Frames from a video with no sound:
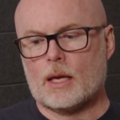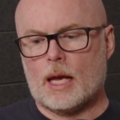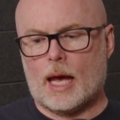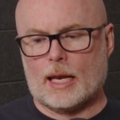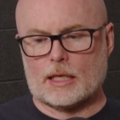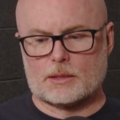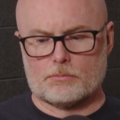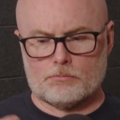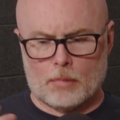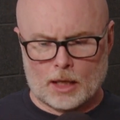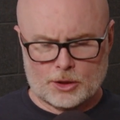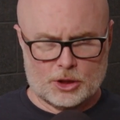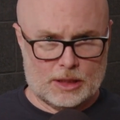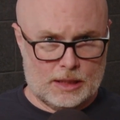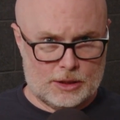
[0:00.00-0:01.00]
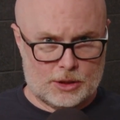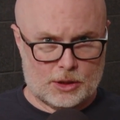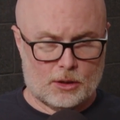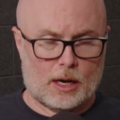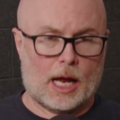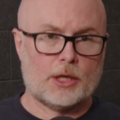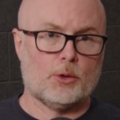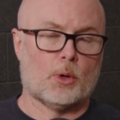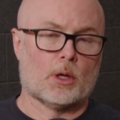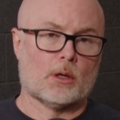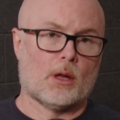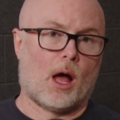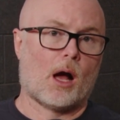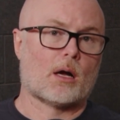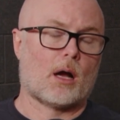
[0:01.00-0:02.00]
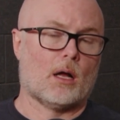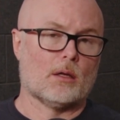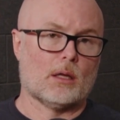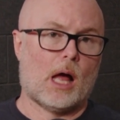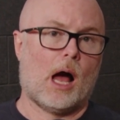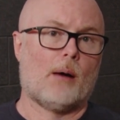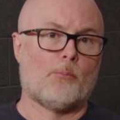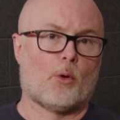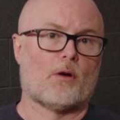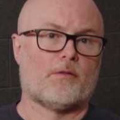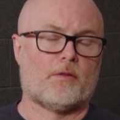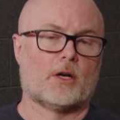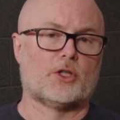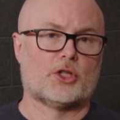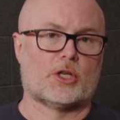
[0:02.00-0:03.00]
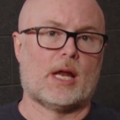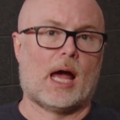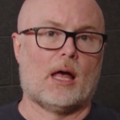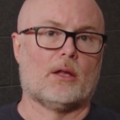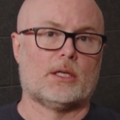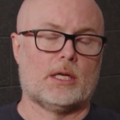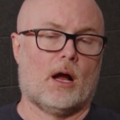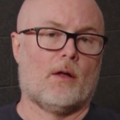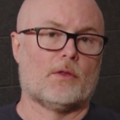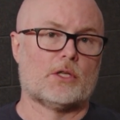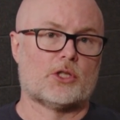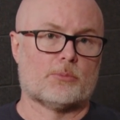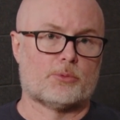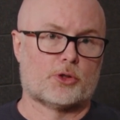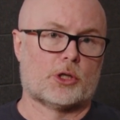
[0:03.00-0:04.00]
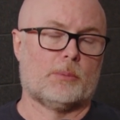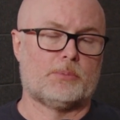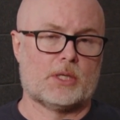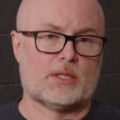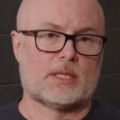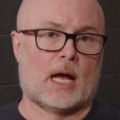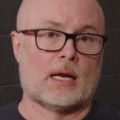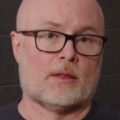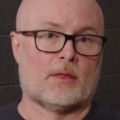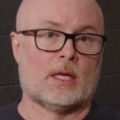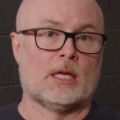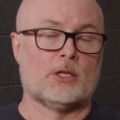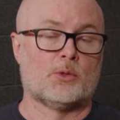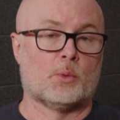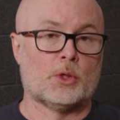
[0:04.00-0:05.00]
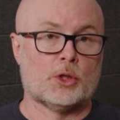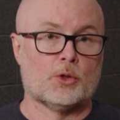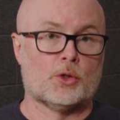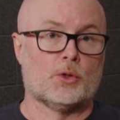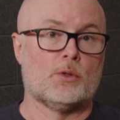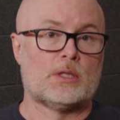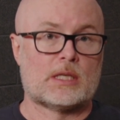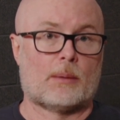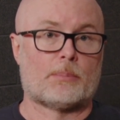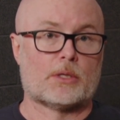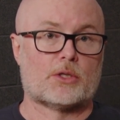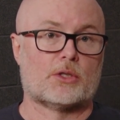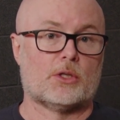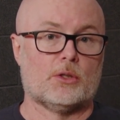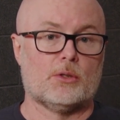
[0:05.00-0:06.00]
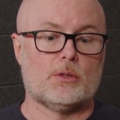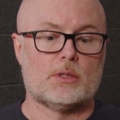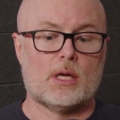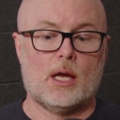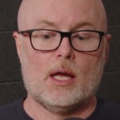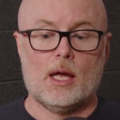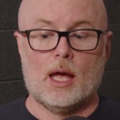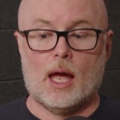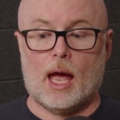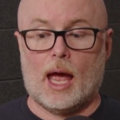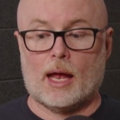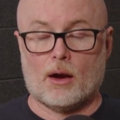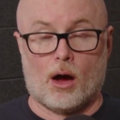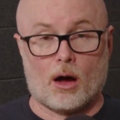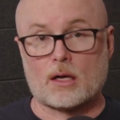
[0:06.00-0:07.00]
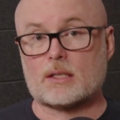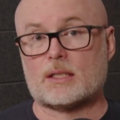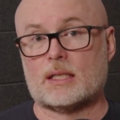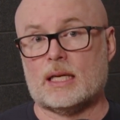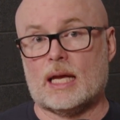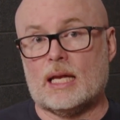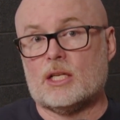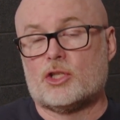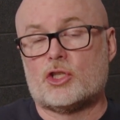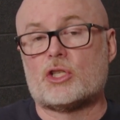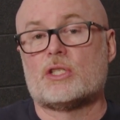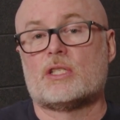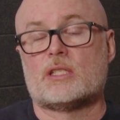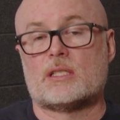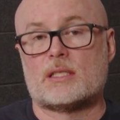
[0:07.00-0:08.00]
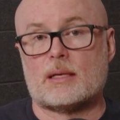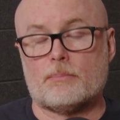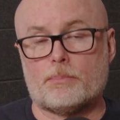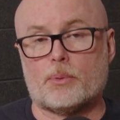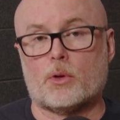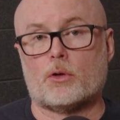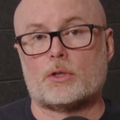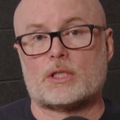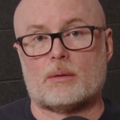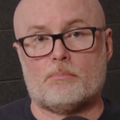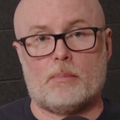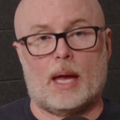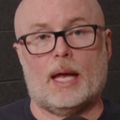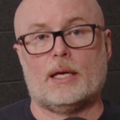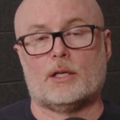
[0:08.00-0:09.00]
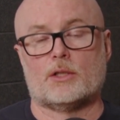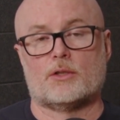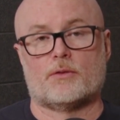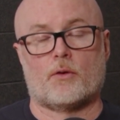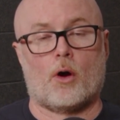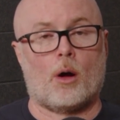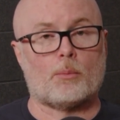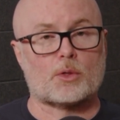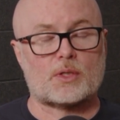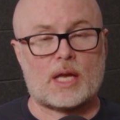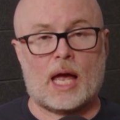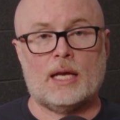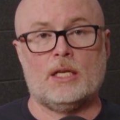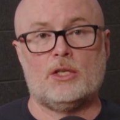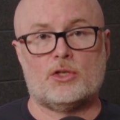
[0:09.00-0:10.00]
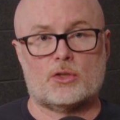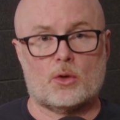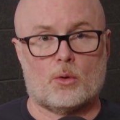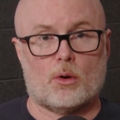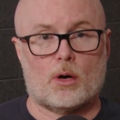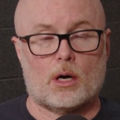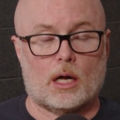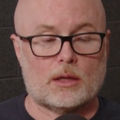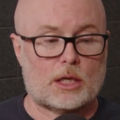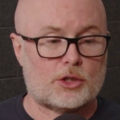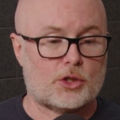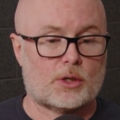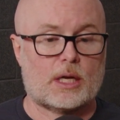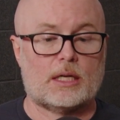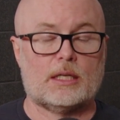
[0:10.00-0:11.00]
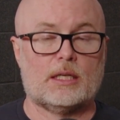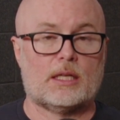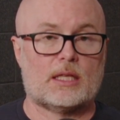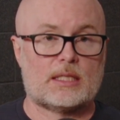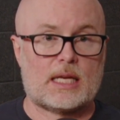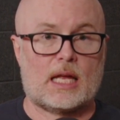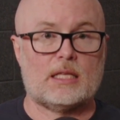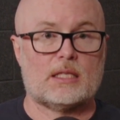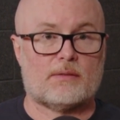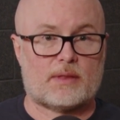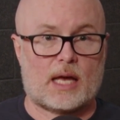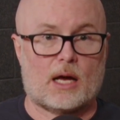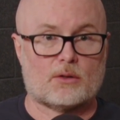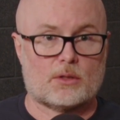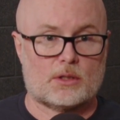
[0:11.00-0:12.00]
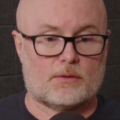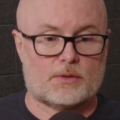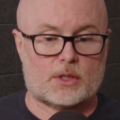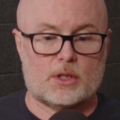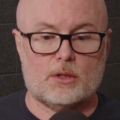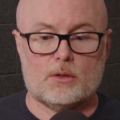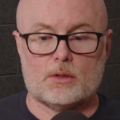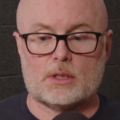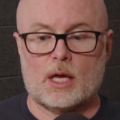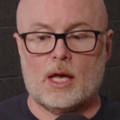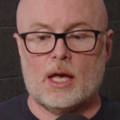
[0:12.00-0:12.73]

And it's much easier, and you unlock a lot more functionality on the subscription side of things when you use separate SKUs. And honestly, it is just simpler to manage for almost any store, unless you're getting into the tens of thousands of SKUs.